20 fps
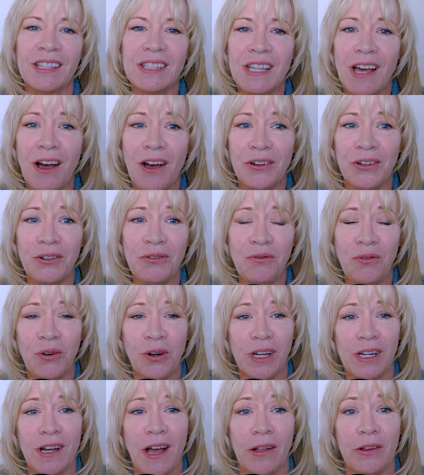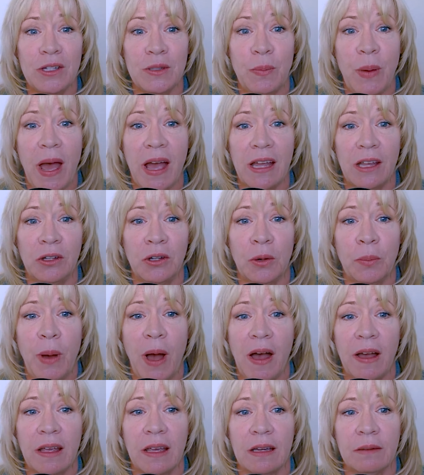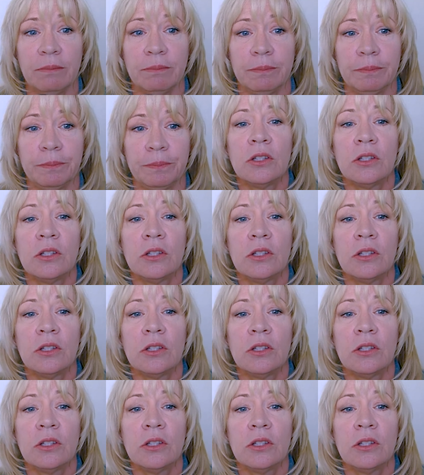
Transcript: That's $140 back in your pocket.